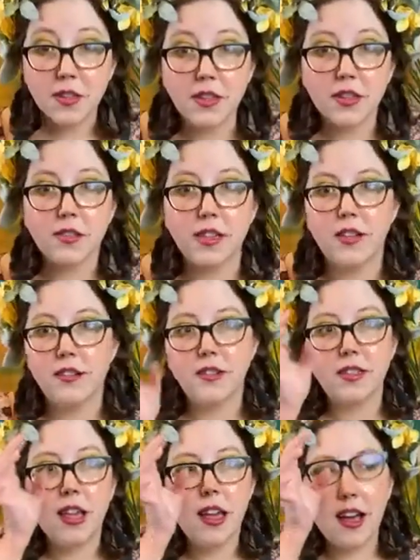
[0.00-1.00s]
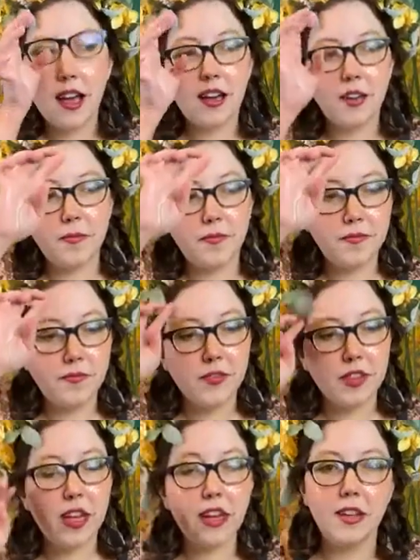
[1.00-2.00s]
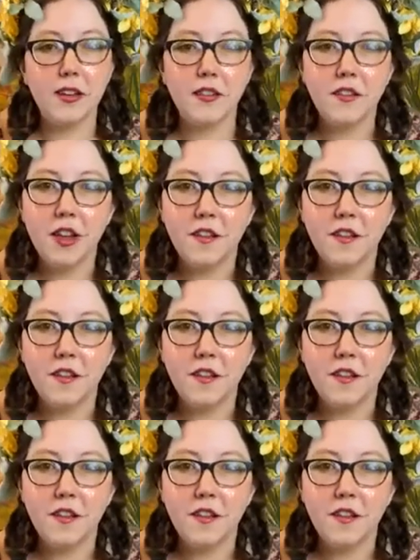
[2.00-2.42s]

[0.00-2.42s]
of little kilns. Got a